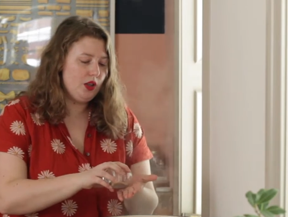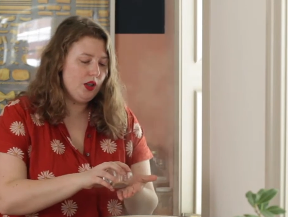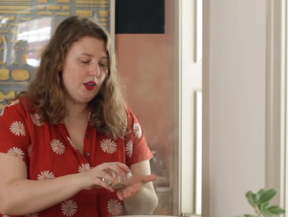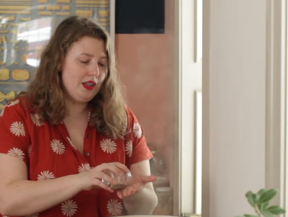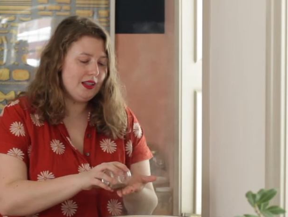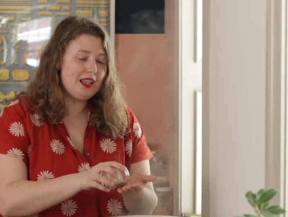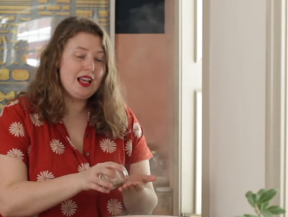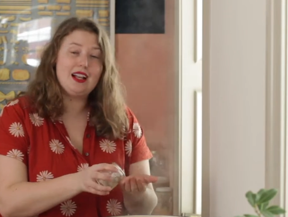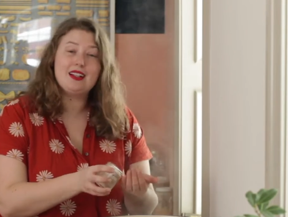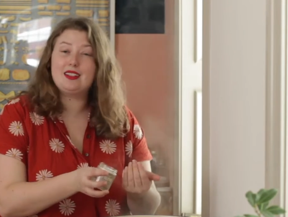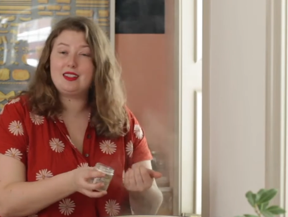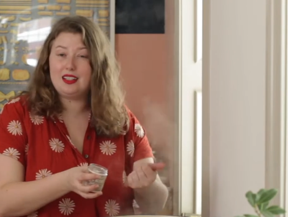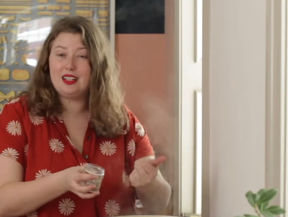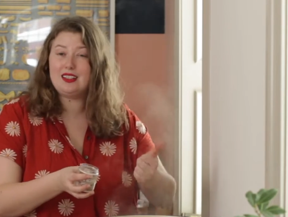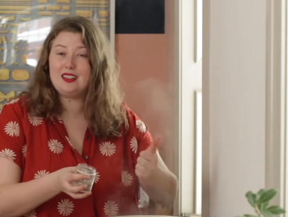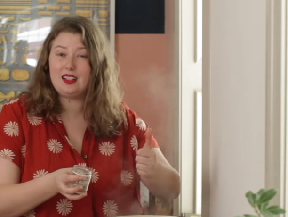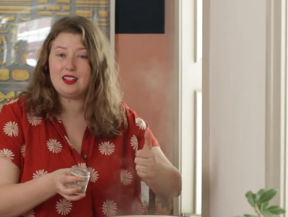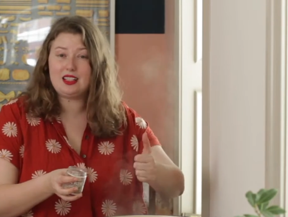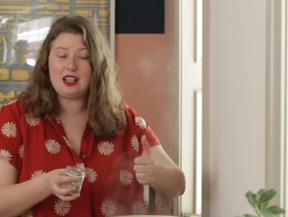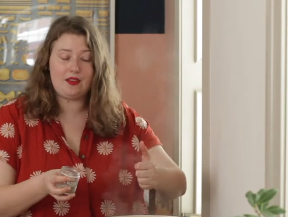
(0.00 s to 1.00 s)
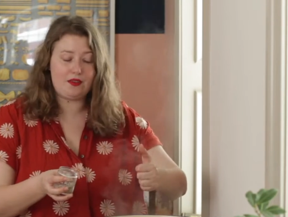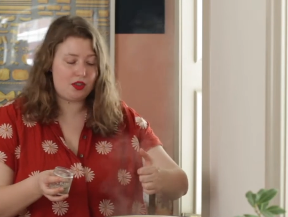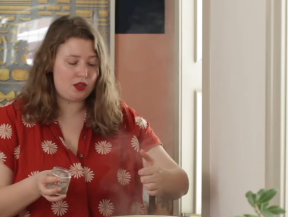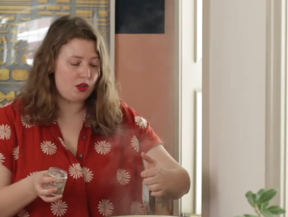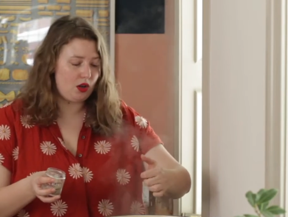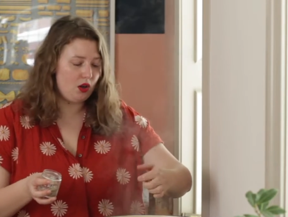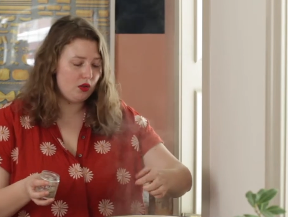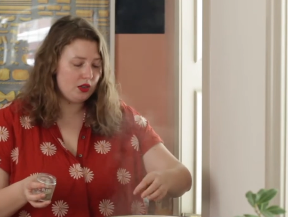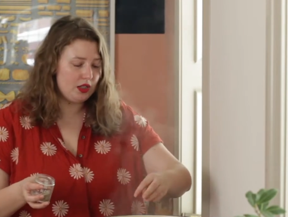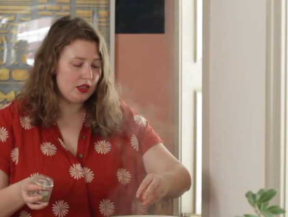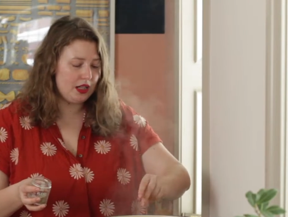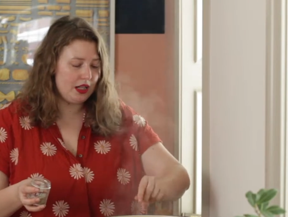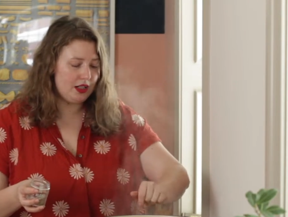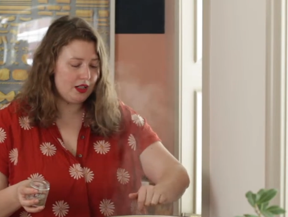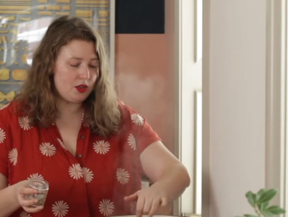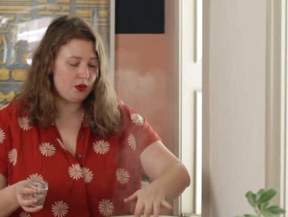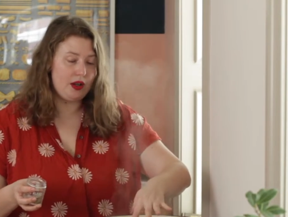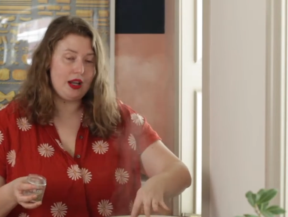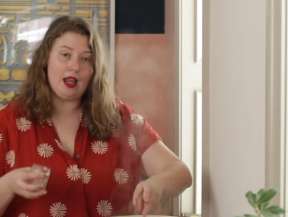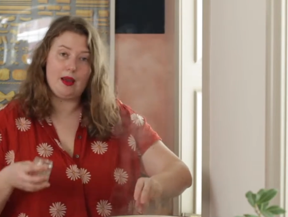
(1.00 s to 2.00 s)
This does have salt in it,
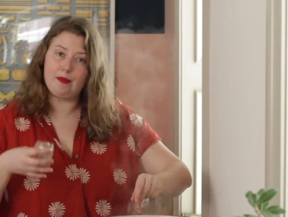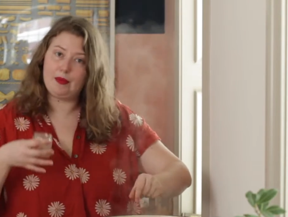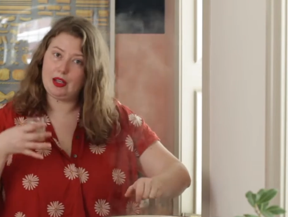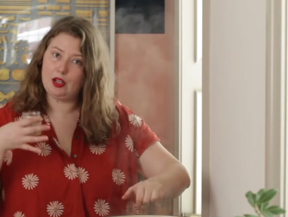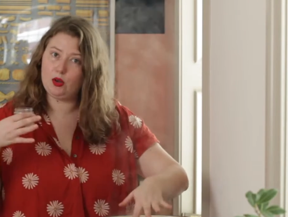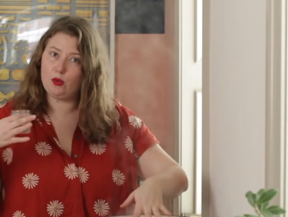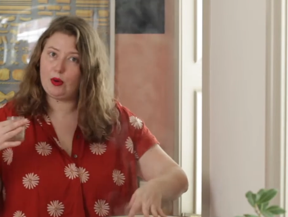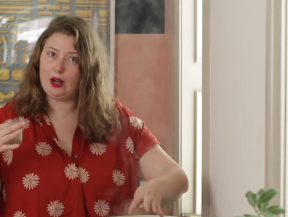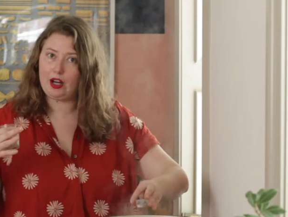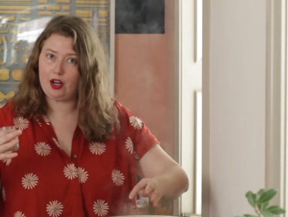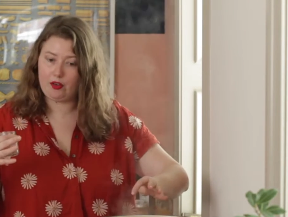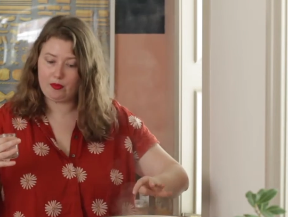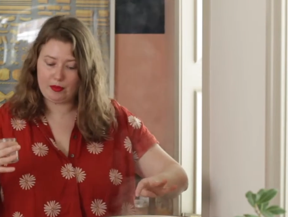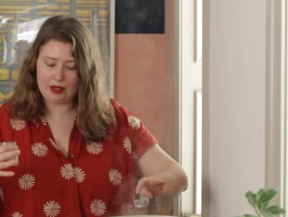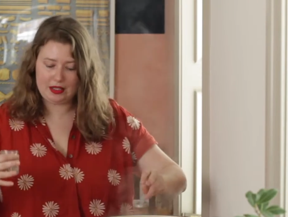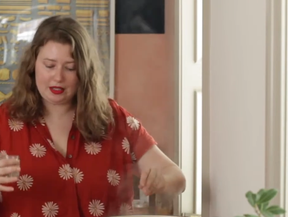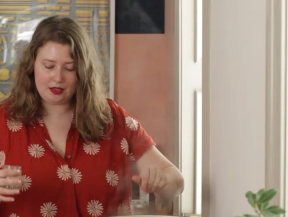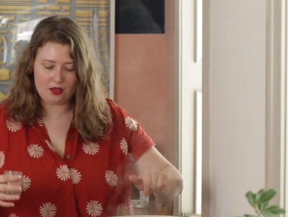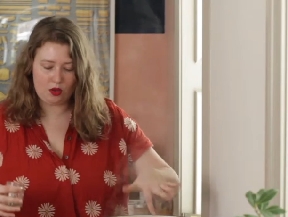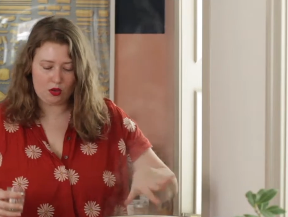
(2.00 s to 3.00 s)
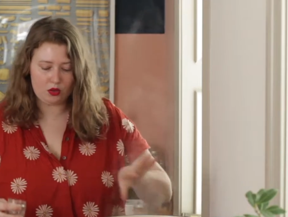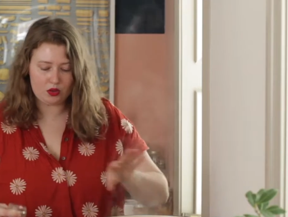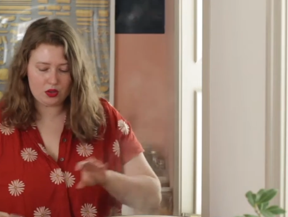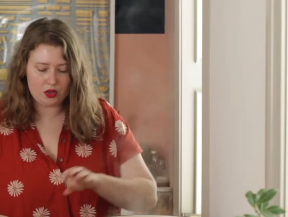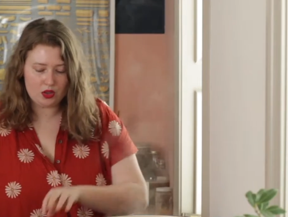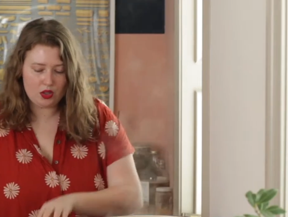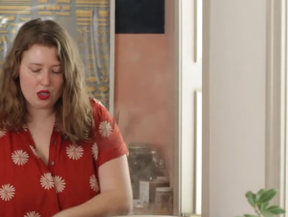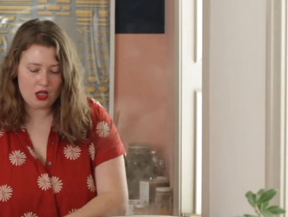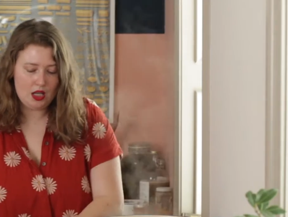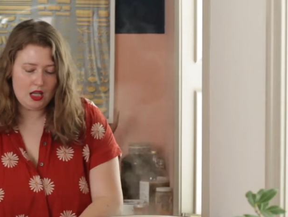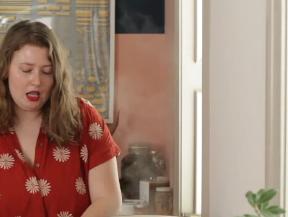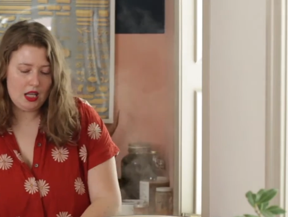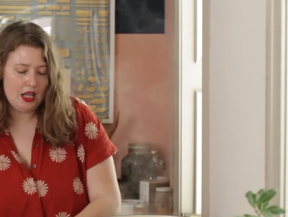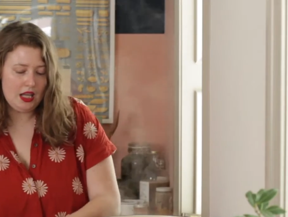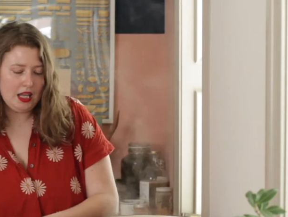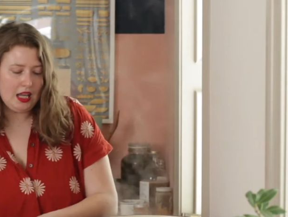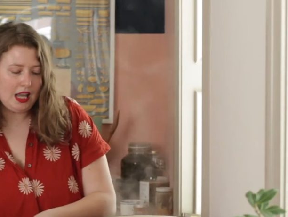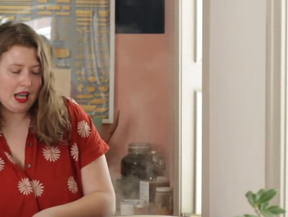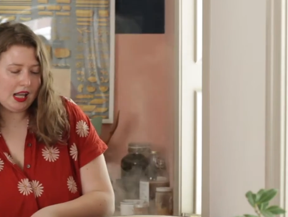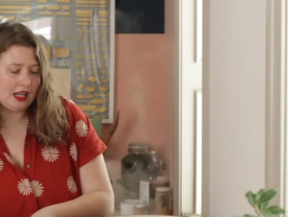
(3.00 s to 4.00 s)
so I am being aware of my salt
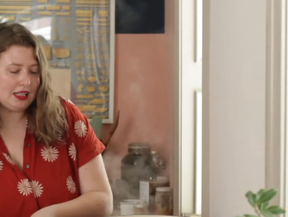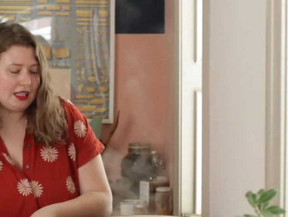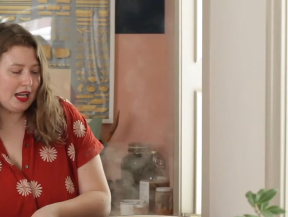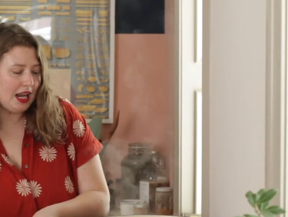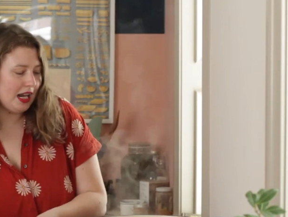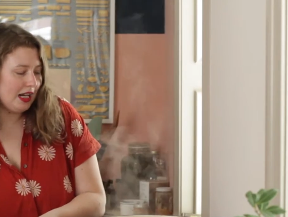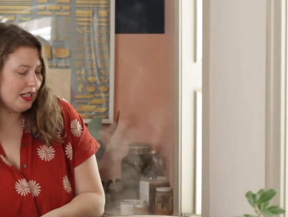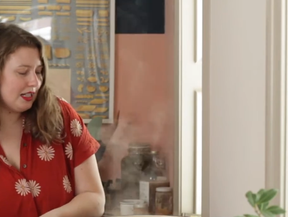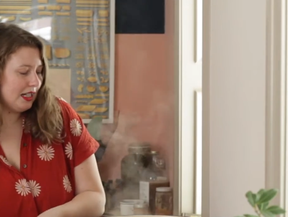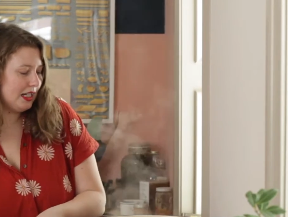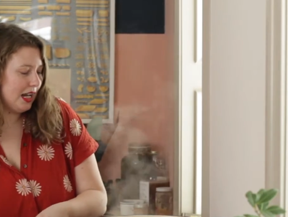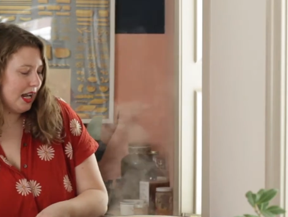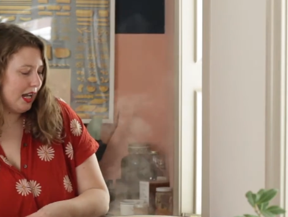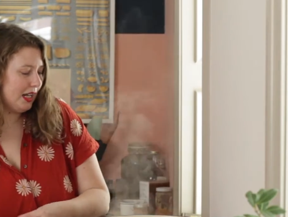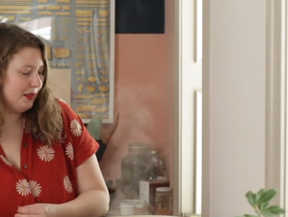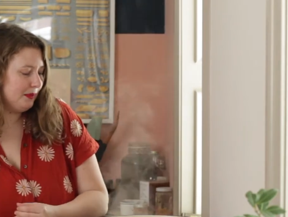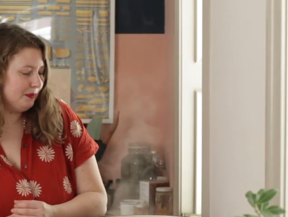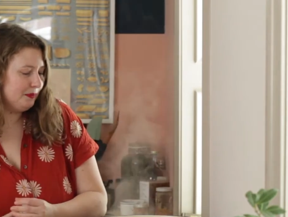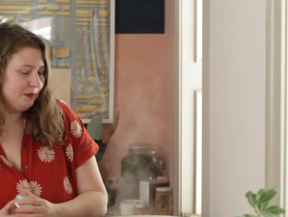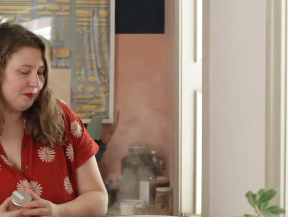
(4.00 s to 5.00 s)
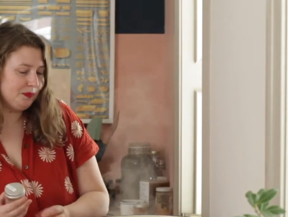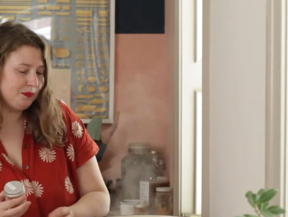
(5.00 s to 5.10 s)
intake today.